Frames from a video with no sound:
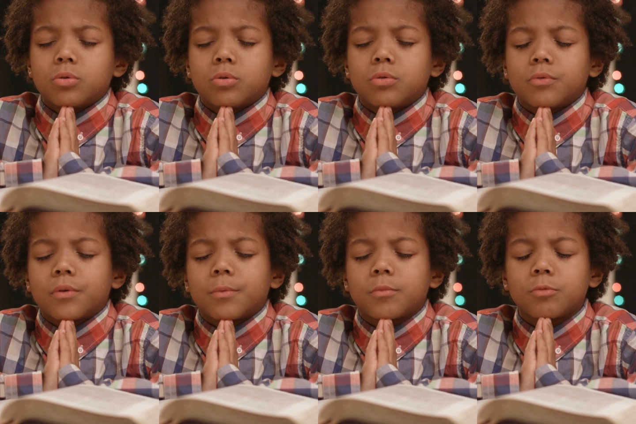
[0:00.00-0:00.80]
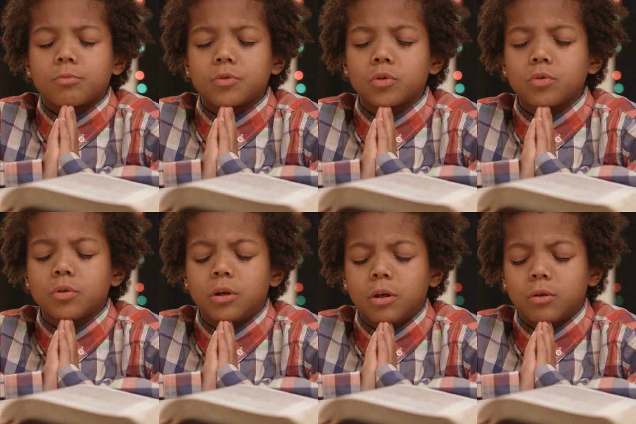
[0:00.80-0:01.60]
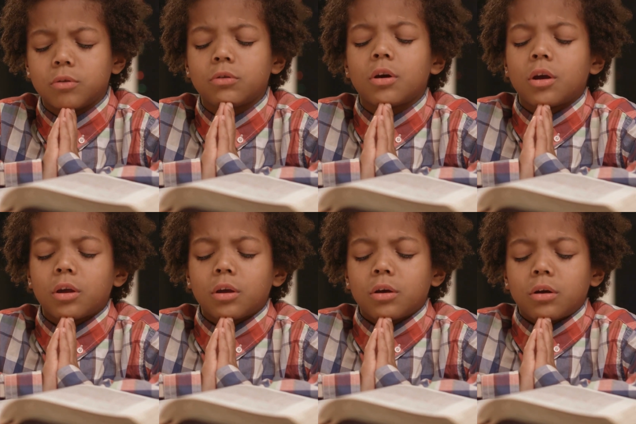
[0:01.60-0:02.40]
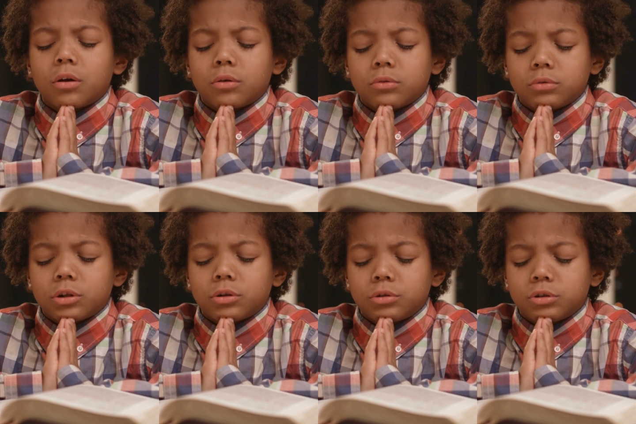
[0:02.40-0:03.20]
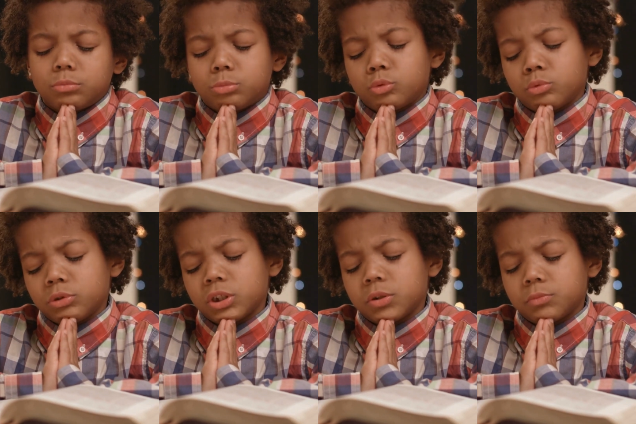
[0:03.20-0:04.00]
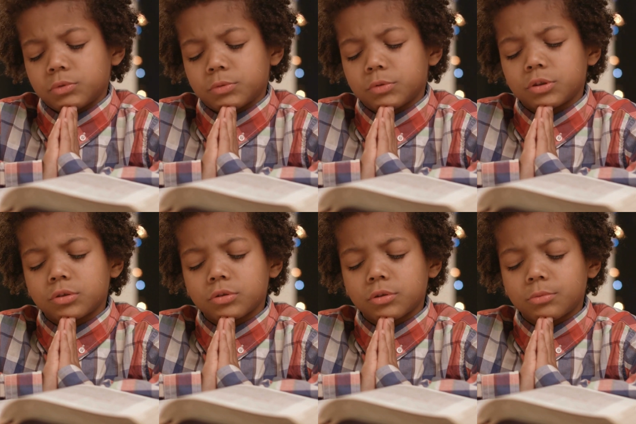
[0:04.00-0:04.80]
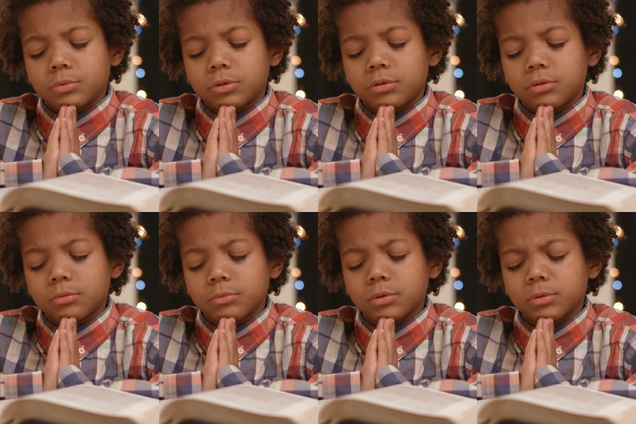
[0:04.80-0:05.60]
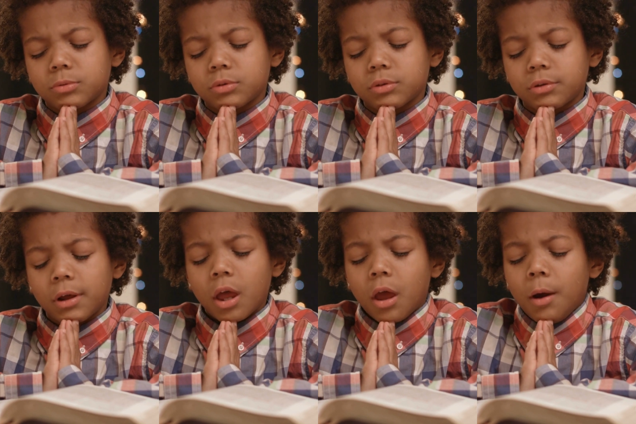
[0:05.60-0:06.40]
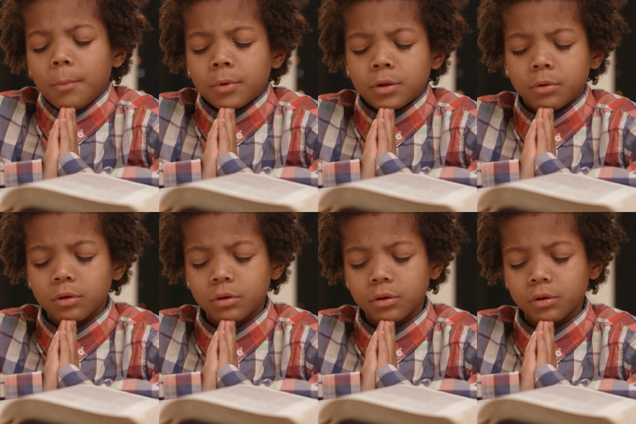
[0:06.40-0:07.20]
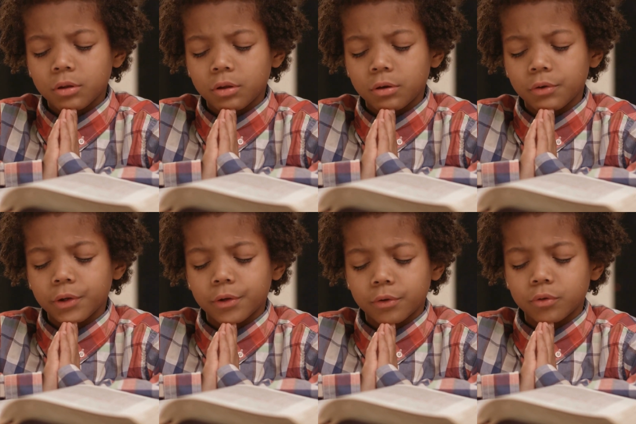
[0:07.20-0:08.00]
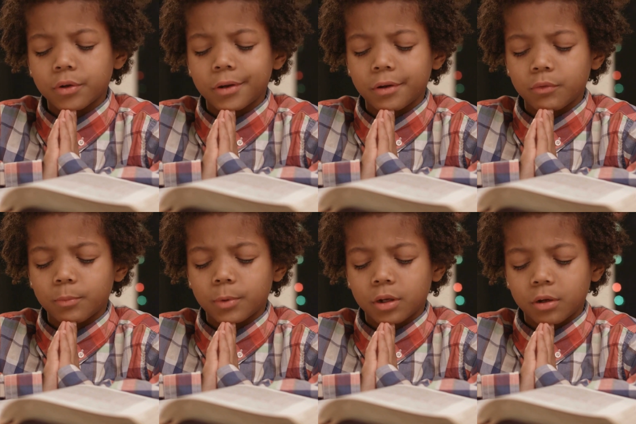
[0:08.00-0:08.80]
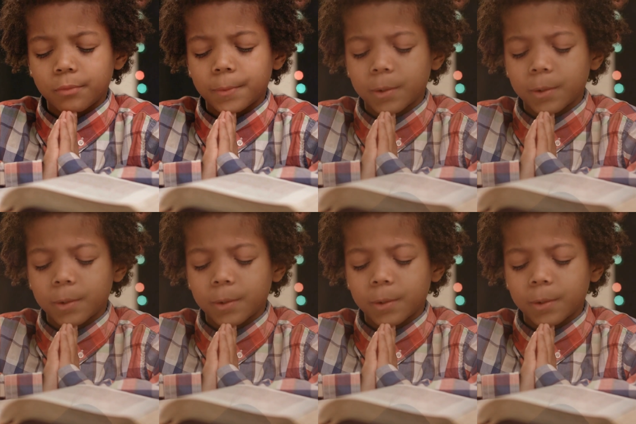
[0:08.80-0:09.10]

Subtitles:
We can go to God. He asks us to come and to give our worries to Him, to give our fears, to